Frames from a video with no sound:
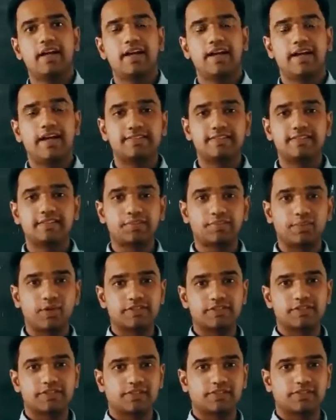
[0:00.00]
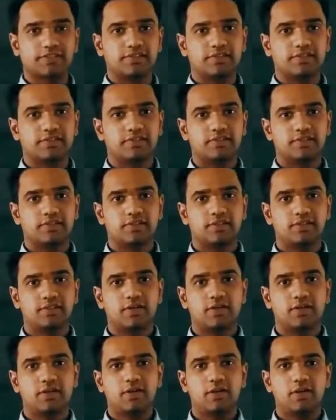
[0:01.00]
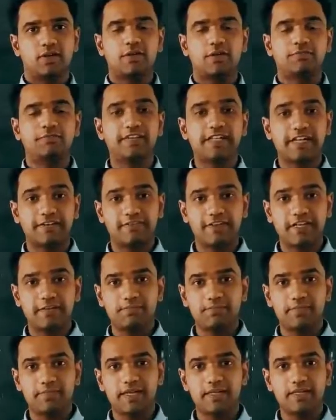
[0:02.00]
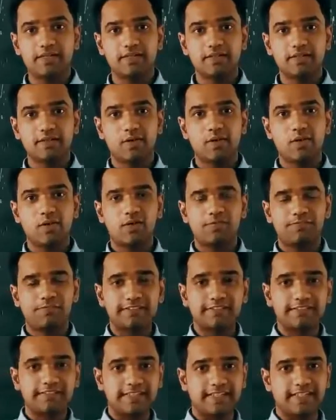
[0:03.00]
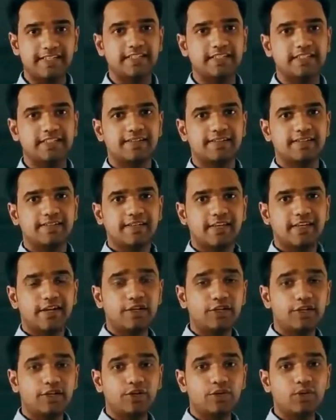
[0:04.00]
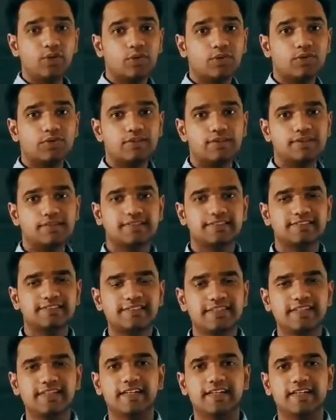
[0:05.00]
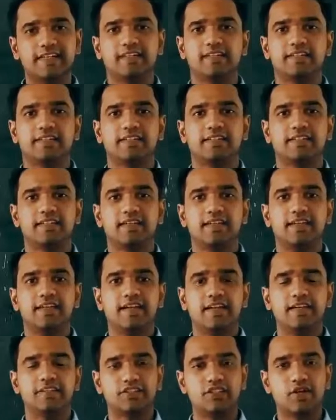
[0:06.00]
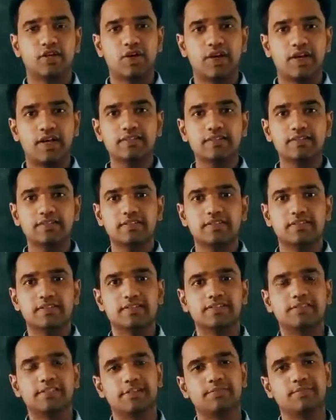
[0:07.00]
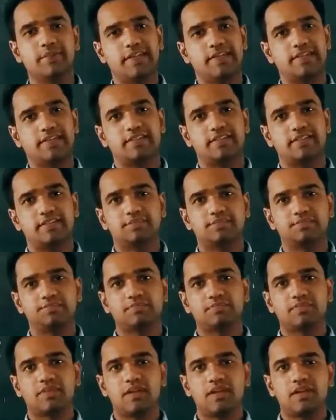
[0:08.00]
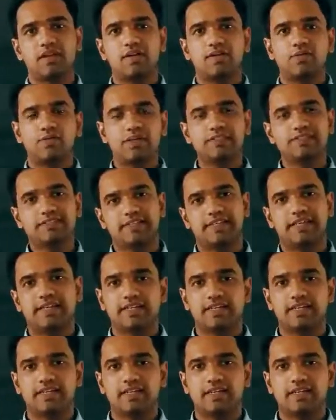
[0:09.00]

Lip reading: is the process of development of a seed into seedling. Is known as germination. Once again,